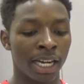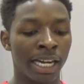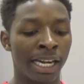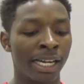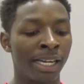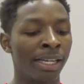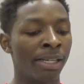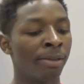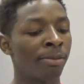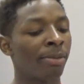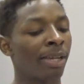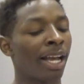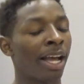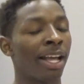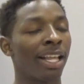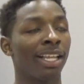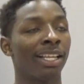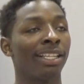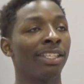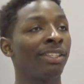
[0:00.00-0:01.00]
Um,
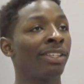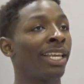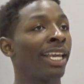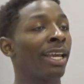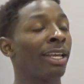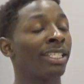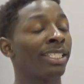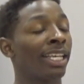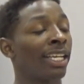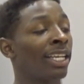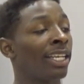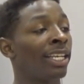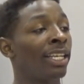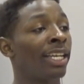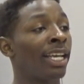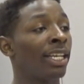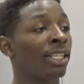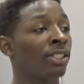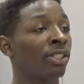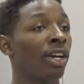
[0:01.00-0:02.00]
you can't take any
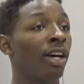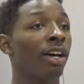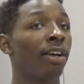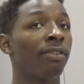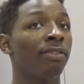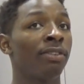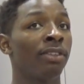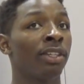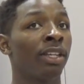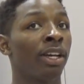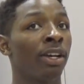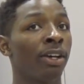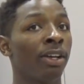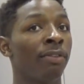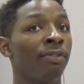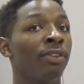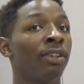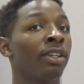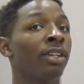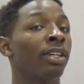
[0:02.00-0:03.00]
days off. You know,
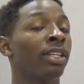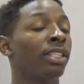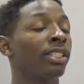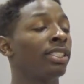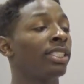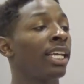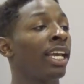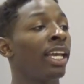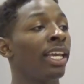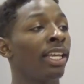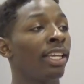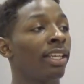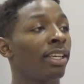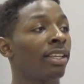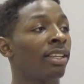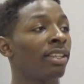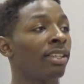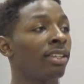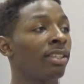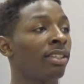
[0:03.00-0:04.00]
if you're gonna say it,
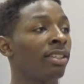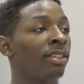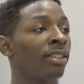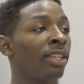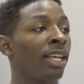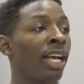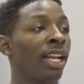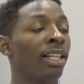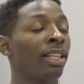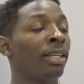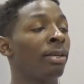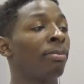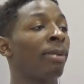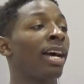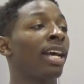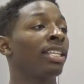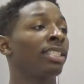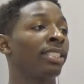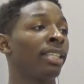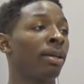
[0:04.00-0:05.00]
you gotta lead
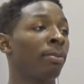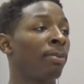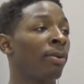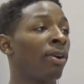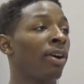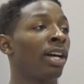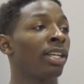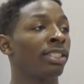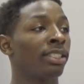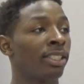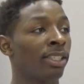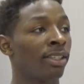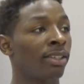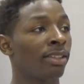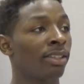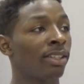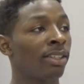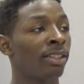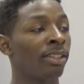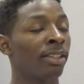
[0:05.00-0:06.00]
by example. Also,
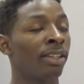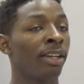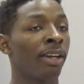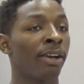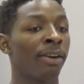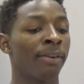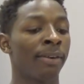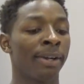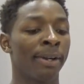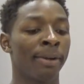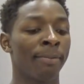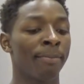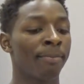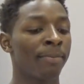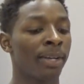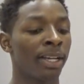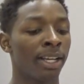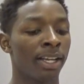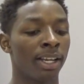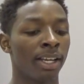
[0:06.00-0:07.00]
you know, um,
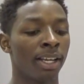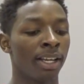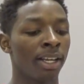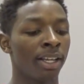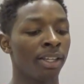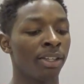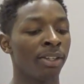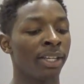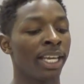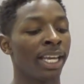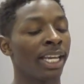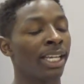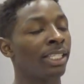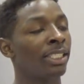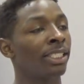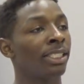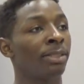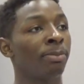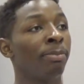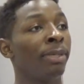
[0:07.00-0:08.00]
you
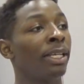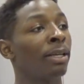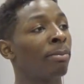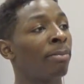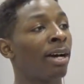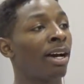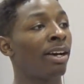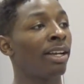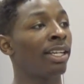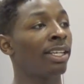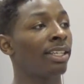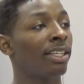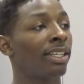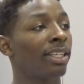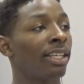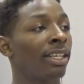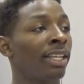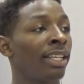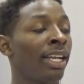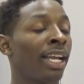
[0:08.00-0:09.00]
can't just be about it
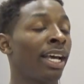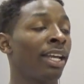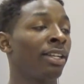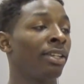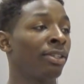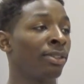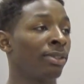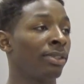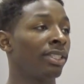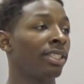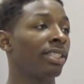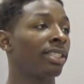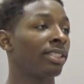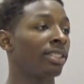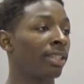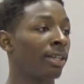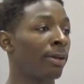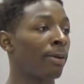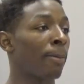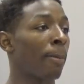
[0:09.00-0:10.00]
and not do it.
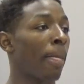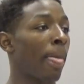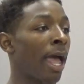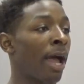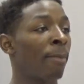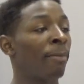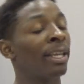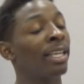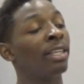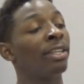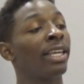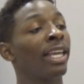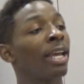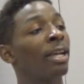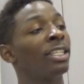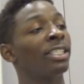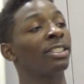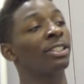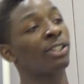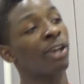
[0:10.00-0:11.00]
So, I mean, you
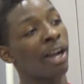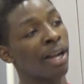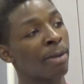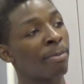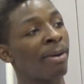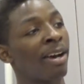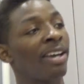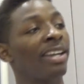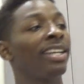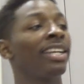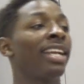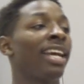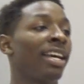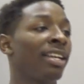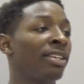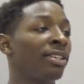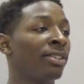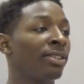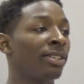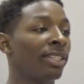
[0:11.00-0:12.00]
can't just talk about it and
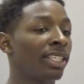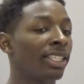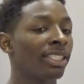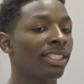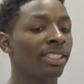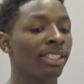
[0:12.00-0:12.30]
not do it.